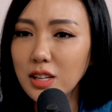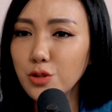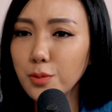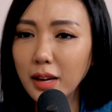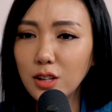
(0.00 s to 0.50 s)
does
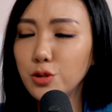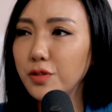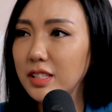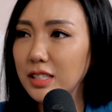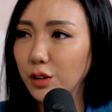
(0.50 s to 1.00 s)
Rebecca do for
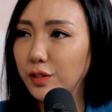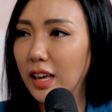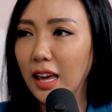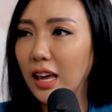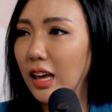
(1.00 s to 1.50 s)

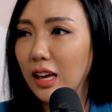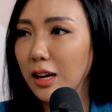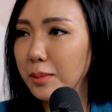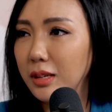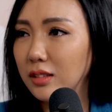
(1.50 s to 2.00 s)
self-care? I
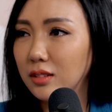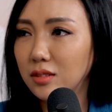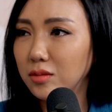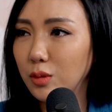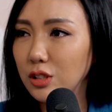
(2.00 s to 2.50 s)
mean,
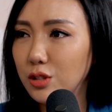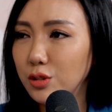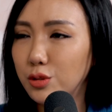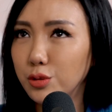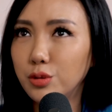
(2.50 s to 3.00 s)
what do you
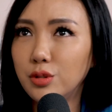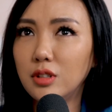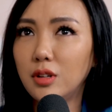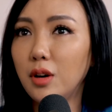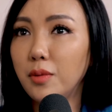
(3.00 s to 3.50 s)
do
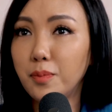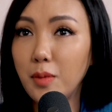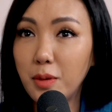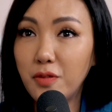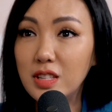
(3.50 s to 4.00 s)

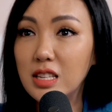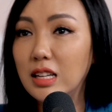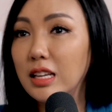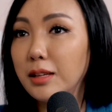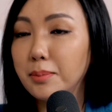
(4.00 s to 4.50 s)
maybe
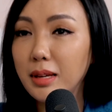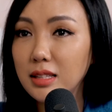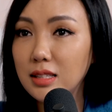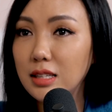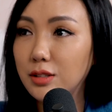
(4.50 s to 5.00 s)
physically and
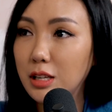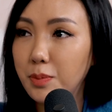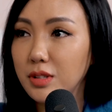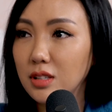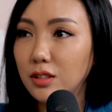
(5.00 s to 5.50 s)
mentally to keep
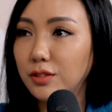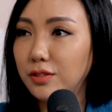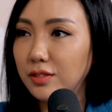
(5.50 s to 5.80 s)
yourself